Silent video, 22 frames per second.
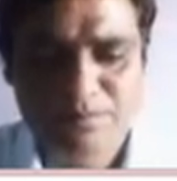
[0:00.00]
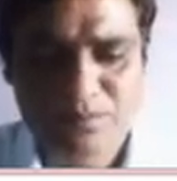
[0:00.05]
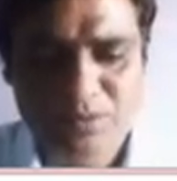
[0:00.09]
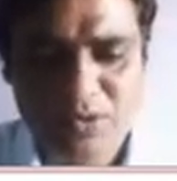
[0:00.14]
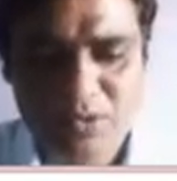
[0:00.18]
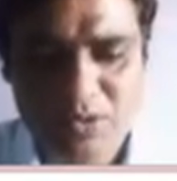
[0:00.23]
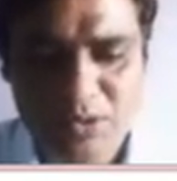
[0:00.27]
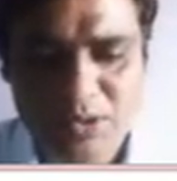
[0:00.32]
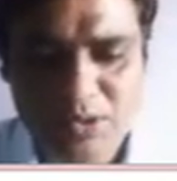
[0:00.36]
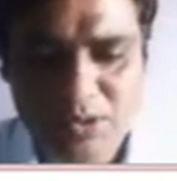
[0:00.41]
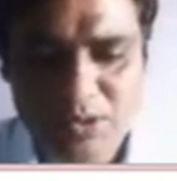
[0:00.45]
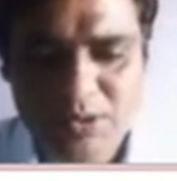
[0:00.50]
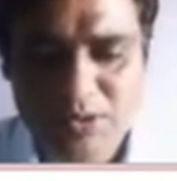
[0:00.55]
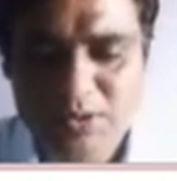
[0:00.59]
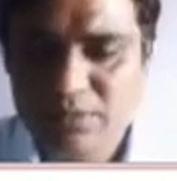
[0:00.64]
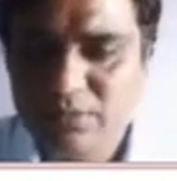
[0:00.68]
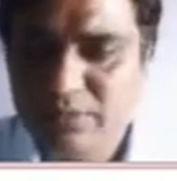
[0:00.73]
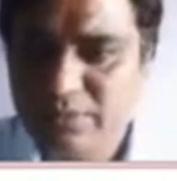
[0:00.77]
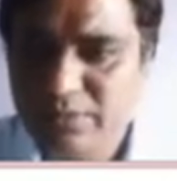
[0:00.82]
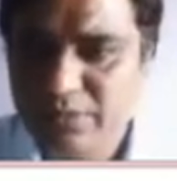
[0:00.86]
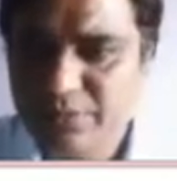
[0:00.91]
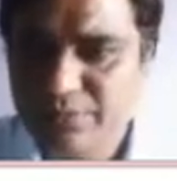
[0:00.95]
Okay,
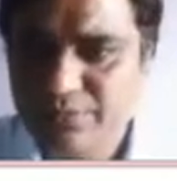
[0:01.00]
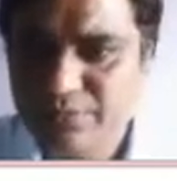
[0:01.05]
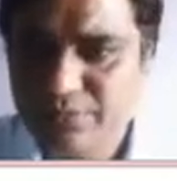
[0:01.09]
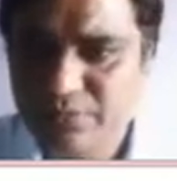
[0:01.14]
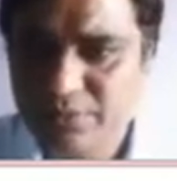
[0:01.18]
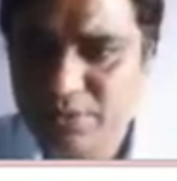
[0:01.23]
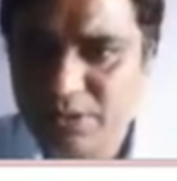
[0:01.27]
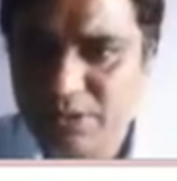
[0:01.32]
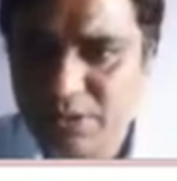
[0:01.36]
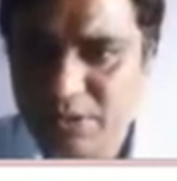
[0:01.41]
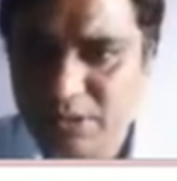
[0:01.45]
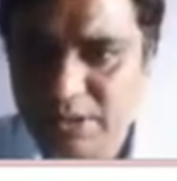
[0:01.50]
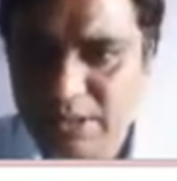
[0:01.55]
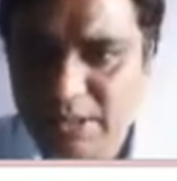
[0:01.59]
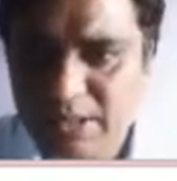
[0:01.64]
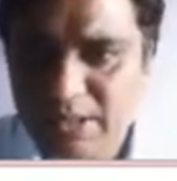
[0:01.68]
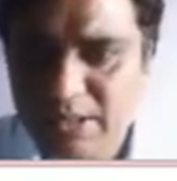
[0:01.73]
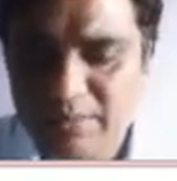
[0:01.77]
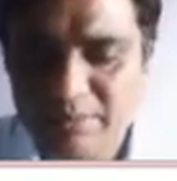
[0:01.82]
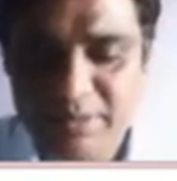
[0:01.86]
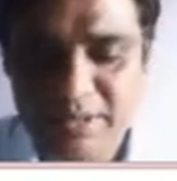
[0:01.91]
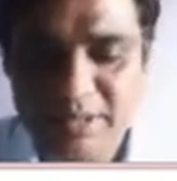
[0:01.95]
if the A
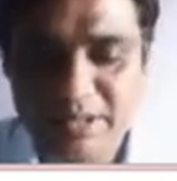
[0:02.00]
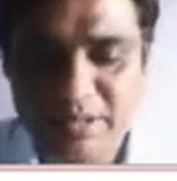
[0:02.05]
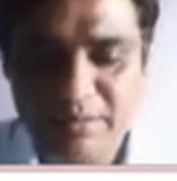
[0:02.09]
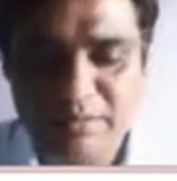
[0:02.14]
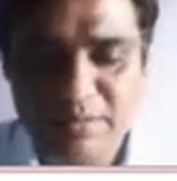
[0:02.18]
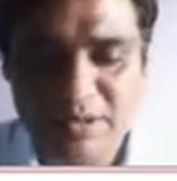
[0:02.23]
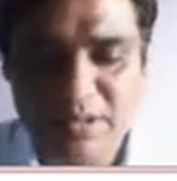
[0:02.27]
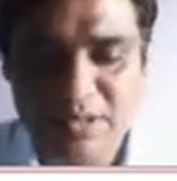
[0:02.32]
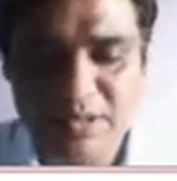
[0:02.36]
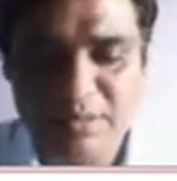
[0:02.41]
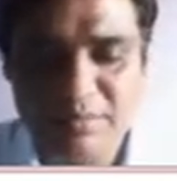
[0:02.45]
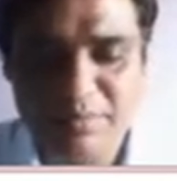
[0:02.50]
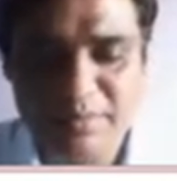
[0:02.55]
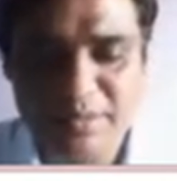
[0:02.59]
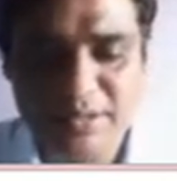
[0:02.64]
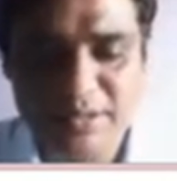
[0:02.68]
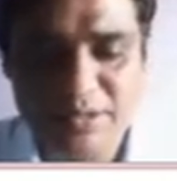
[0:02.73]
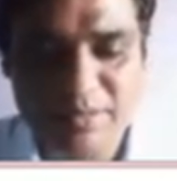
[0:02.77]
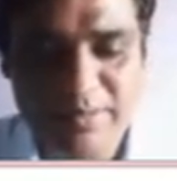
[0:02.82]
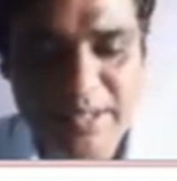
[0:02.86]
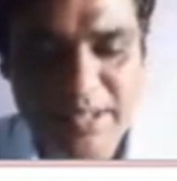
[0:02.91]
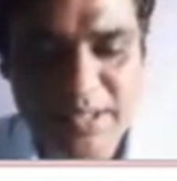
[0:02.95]
and B terminal
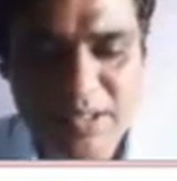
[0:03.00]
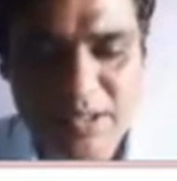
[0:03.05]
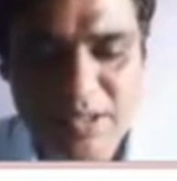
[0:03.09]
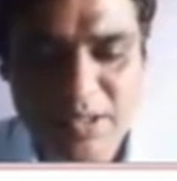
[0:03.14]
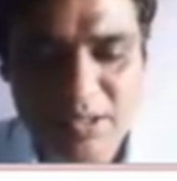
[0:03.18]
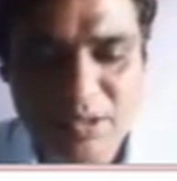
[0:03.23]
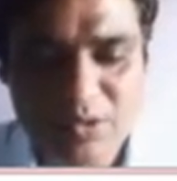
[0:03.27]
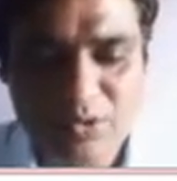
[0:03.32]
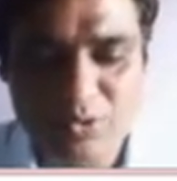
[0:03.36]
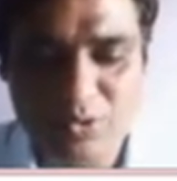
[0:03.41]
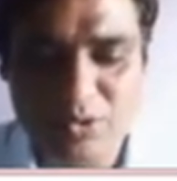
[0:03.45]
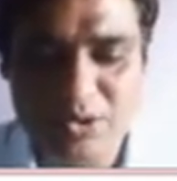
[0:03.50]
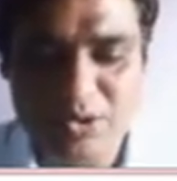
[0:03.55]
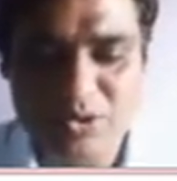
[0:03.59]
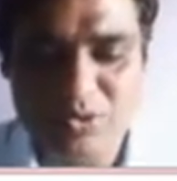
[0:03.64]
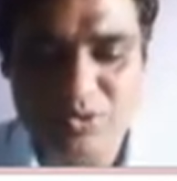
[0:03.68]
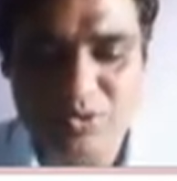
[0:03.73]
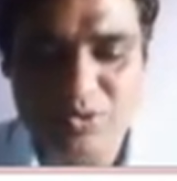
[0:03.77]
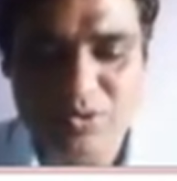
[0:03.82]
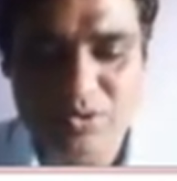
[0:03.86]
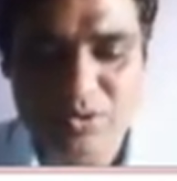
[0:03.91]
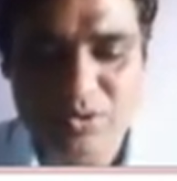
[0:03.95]
replaced by voltage
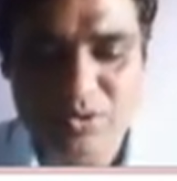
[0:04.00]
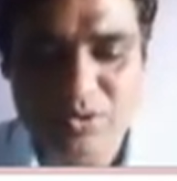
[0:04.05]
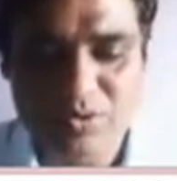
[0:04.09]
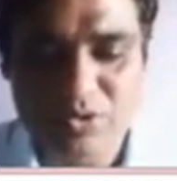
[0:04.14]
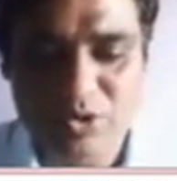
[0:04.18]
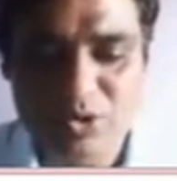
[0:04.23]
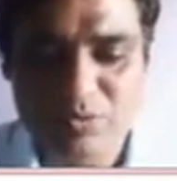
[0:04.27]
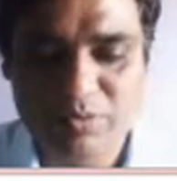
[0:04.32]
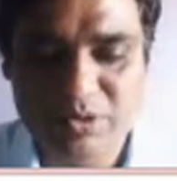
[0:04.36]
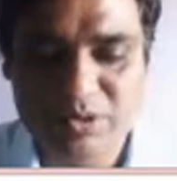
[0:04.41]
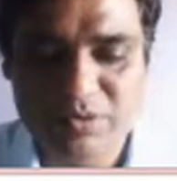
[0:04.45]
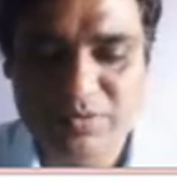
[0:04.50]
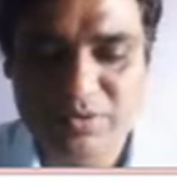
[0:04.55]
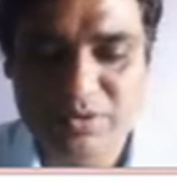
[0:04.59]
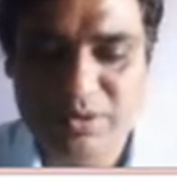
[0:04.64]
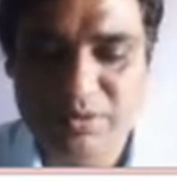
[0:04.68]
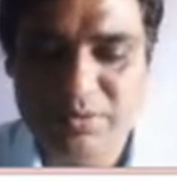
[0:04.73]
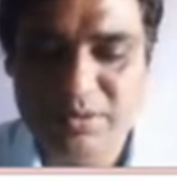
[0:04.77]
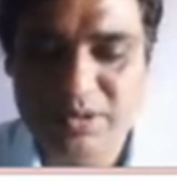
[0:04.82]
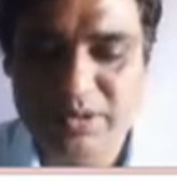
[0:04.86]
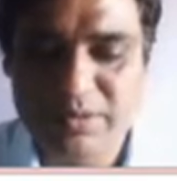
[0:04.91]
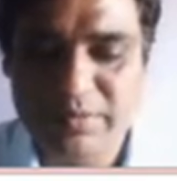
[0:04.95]
source, so how much will
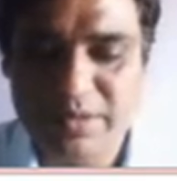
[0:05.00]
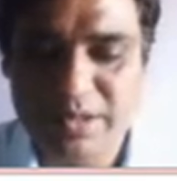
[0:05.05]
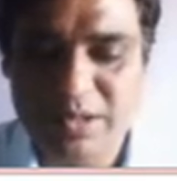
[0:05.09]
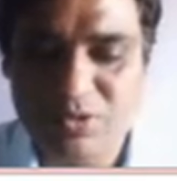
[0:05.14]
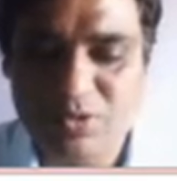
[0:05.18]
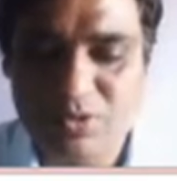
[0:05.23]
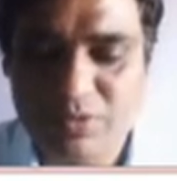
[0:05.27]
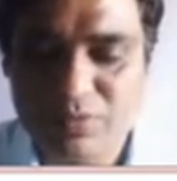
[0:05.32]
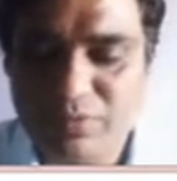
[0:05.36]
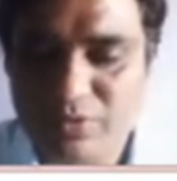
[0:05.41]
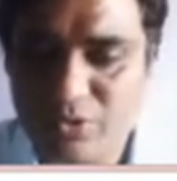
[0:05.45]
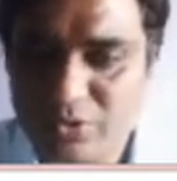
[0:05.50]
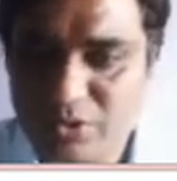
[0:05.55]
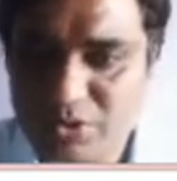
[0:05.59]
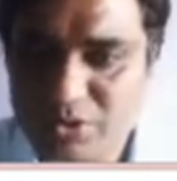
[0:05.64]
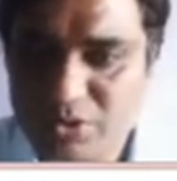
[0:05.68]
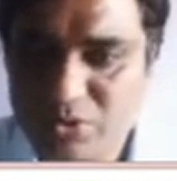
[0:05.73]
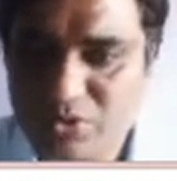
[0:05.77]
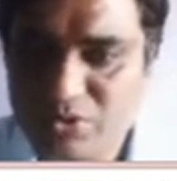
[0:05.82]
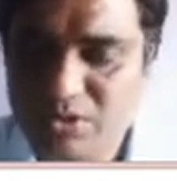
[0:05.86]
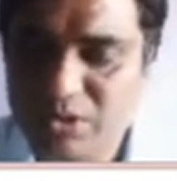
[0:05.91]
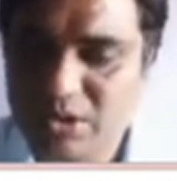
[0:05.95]
be the value of voltage
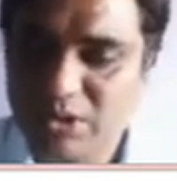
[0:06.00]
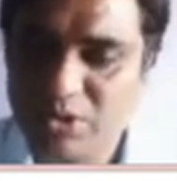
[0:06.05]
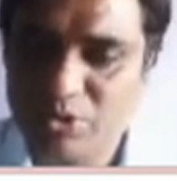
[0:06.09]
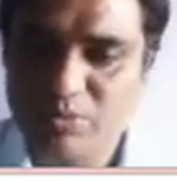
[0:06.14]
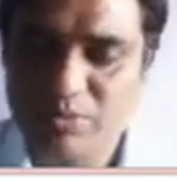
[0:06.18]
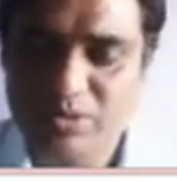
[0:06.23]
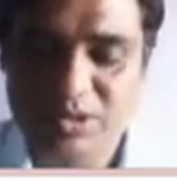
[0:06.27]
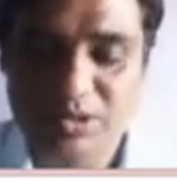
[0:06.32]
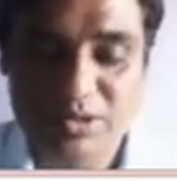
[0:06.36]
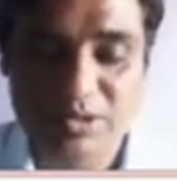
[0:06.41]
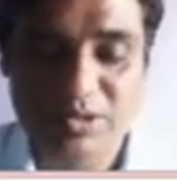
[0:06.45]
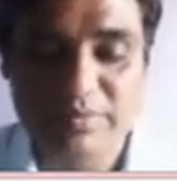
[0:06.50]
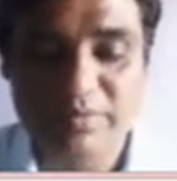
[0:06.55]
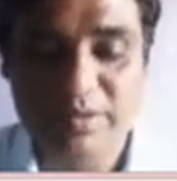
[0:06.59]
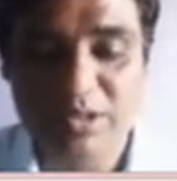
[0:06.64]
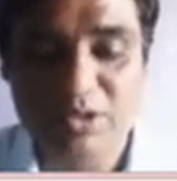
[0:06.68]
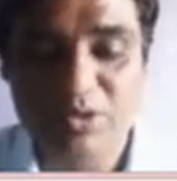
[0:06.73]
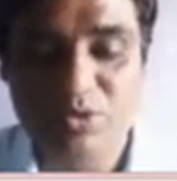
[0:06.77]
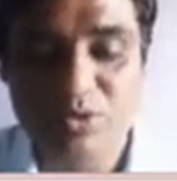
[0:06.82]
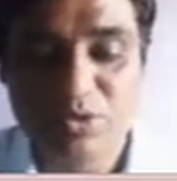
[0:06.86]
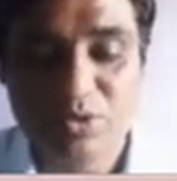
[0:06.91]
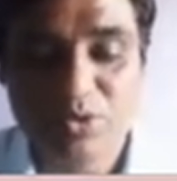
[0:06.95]
source and how much is the
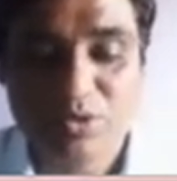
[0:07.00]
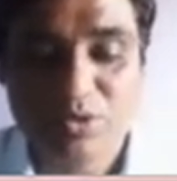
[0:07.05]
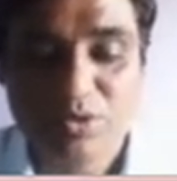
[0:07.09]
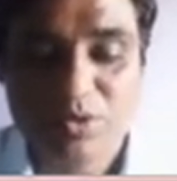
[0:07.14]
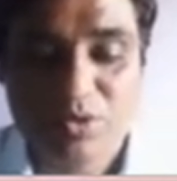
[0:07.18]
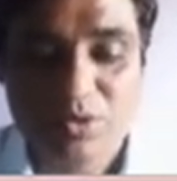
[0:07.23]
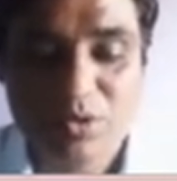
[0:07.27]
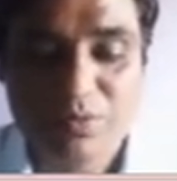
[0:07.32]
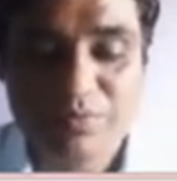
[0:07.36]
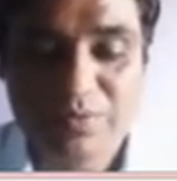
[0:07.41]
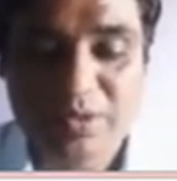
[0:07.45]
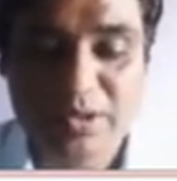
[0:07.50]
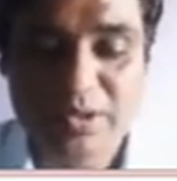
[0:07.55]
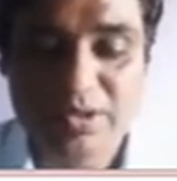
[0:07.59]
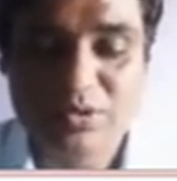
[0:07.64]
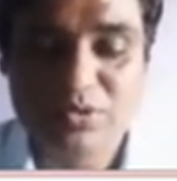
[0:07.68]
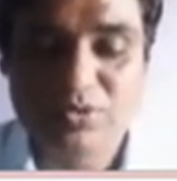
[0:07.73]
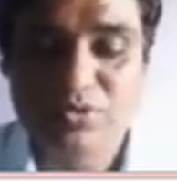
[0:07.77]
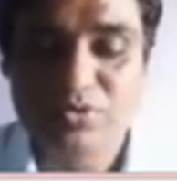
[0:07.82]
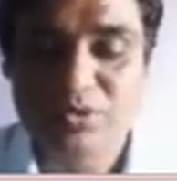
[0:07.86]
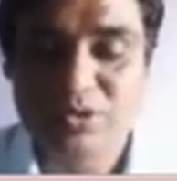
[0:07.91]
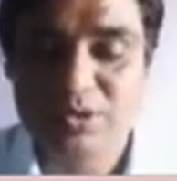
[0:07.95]
value of current
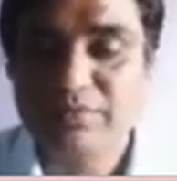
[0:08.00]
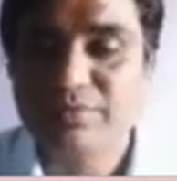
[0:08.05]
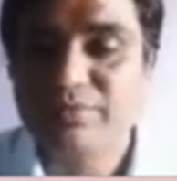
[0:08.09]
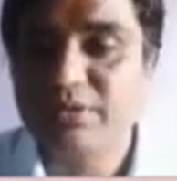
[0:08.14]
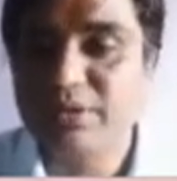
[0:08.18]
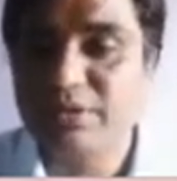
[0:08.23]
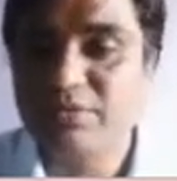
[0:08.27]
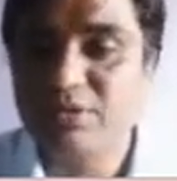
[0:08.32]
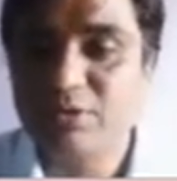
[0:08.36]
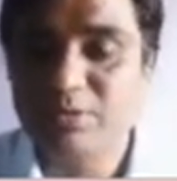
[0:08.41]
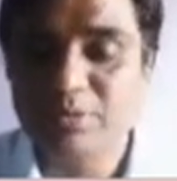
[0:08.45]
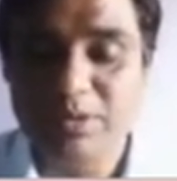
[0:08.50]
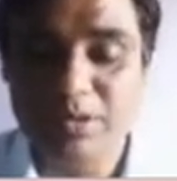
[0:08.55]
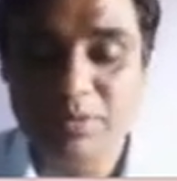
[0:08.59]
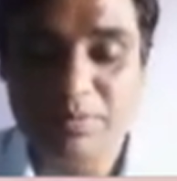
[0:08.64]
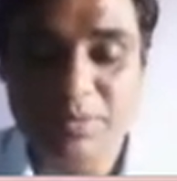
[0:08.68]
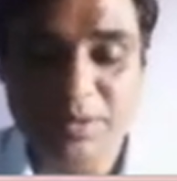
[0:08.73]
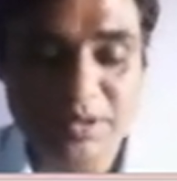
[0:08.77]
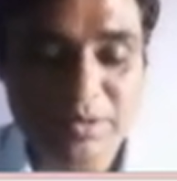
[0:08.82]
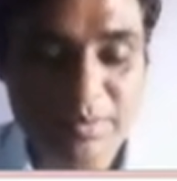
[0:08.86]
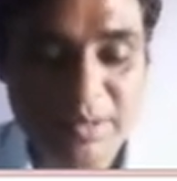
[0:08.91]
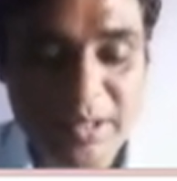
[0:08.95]
source if it will be
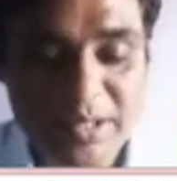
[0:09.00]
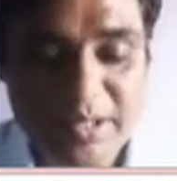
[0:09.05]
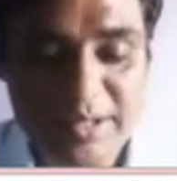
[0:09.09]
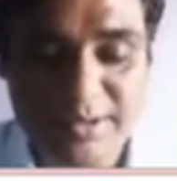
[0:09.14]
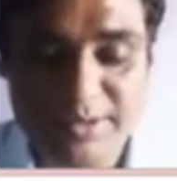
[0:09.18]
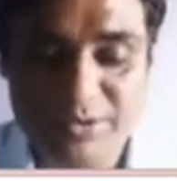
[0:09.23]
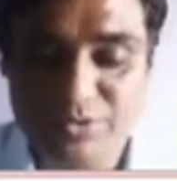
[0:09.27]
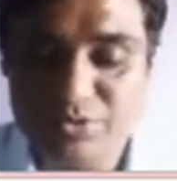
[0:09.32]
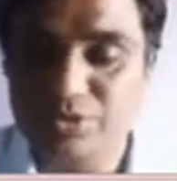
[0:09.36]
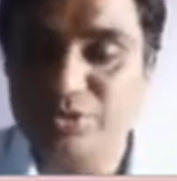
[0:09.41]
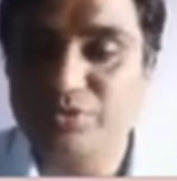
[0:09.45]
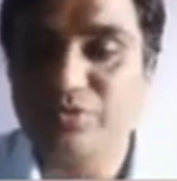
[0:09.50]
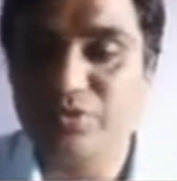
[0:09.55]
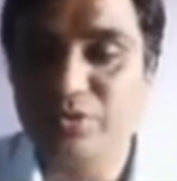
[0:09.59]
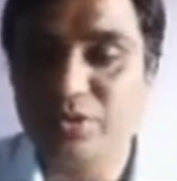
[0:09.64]
replaced by current source, for